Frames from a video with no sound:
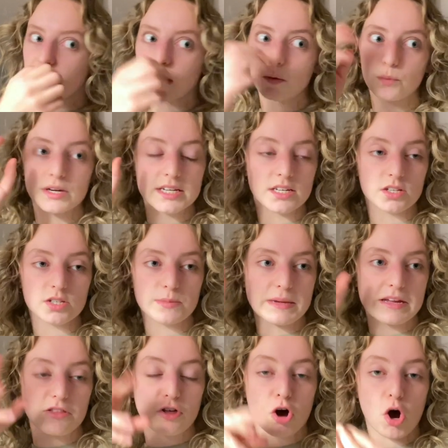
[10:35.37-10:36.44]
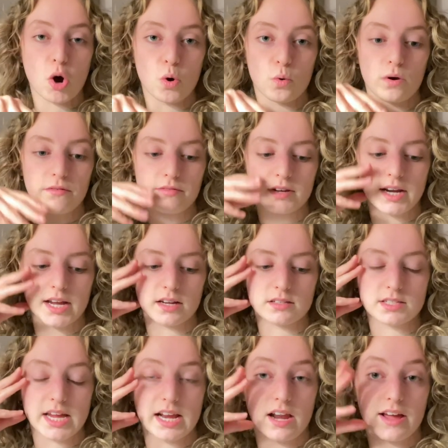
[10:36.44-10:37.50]
like, we didn't speak the whole of the next
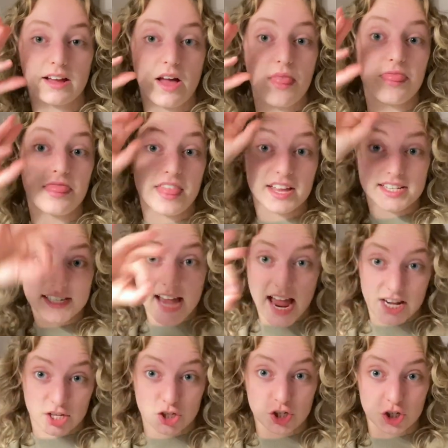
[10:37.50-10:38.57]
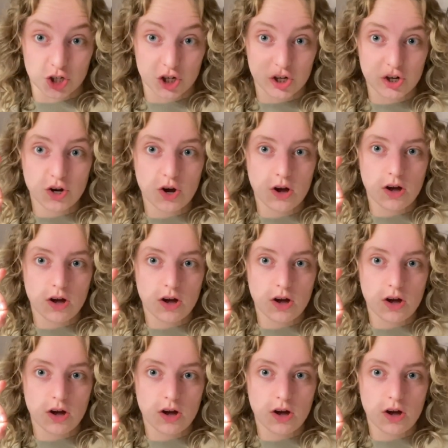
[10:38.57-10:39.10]
day. Like, the tension